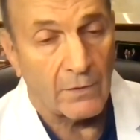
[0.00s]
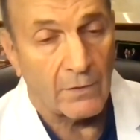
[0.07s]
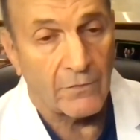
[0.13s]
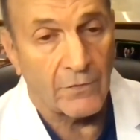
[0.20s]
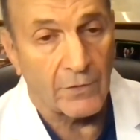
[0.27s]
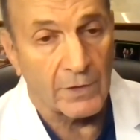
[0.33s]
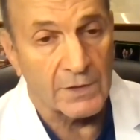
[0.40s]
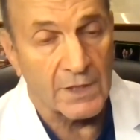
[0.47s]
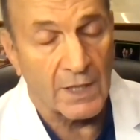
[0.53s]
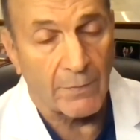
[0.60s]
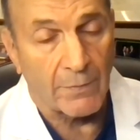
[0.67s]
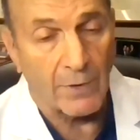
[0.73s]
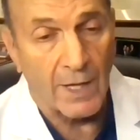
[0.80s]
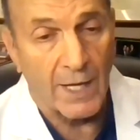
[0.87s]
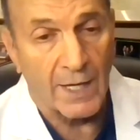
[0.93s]
For
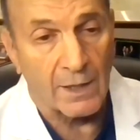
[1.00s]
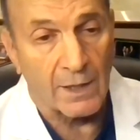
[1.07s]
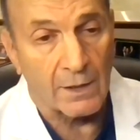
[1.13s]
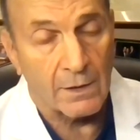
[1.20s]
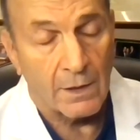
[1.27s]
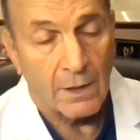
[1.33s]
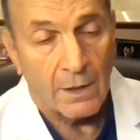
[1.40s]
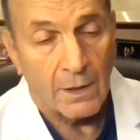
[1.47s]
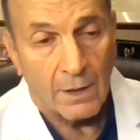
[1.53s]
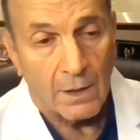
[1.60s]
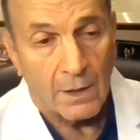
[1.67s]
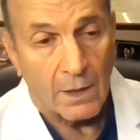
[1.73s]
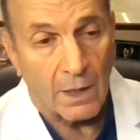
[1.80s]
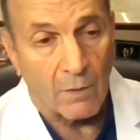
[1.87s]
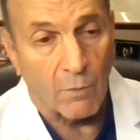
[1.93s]
example, I had
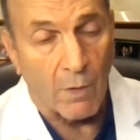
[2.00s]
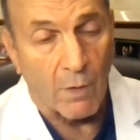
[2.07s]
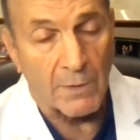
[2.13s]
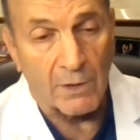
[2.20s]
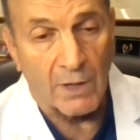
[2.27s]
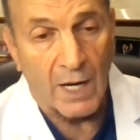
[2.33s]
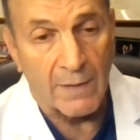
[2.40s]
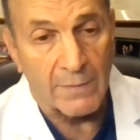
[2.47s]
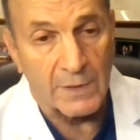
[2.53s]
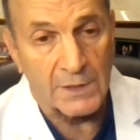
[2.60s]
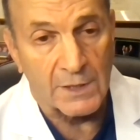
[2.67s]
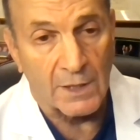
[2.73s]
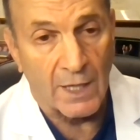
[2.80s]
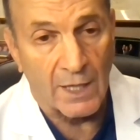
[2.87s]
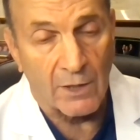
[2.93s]
a woman who came in
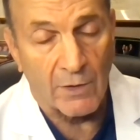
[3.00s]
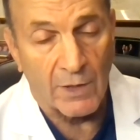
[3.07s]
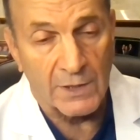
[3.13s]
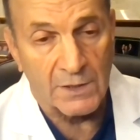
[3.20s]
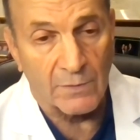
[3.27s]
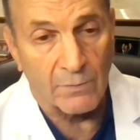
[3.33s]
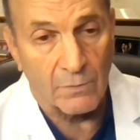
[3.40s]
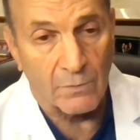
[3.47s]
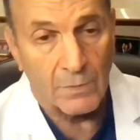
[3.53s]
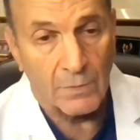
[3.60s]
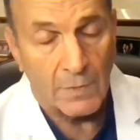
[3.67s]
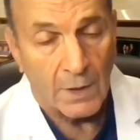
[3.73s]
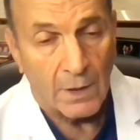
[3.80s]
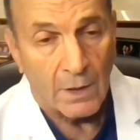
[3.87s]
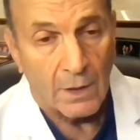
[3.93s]
today who had some
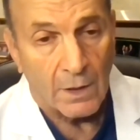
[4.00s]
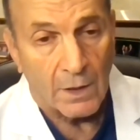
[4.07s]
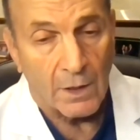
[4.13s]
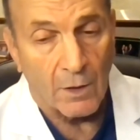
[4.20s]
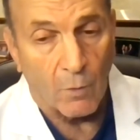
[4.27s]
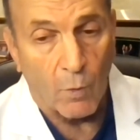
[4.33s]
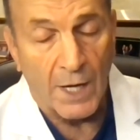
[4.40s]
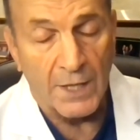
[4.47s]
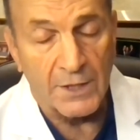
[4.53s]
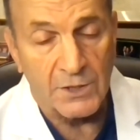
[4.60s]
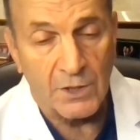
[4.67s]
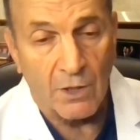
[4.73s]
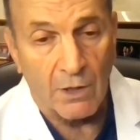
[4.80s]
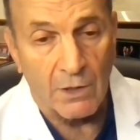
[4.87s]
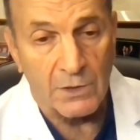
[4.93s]
white
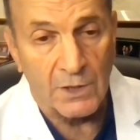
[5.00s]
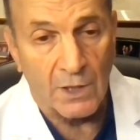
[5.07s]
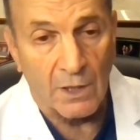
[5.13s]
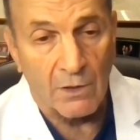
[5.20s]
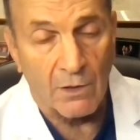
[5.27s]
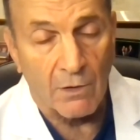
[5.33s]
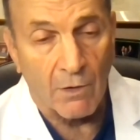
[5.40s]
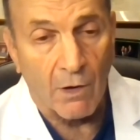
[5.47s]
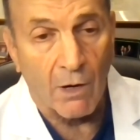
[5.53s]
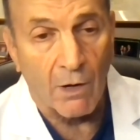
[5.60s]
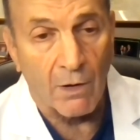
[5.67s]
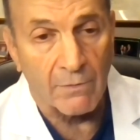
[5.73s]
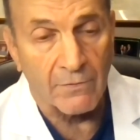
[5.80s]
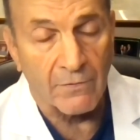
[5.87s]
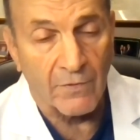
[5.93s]
scars on her arm